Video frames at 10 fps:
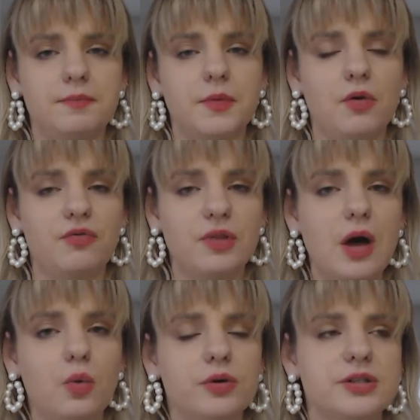of
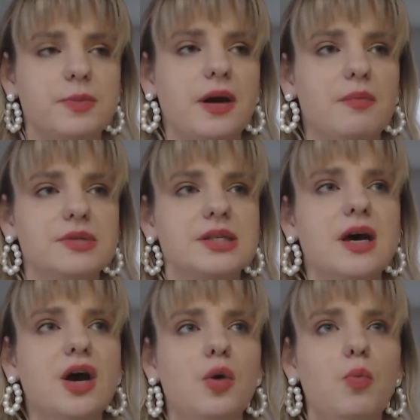flowers becomes
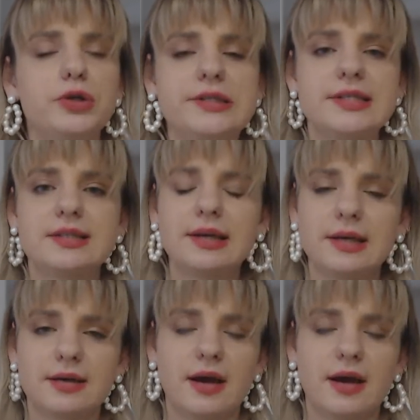more distinct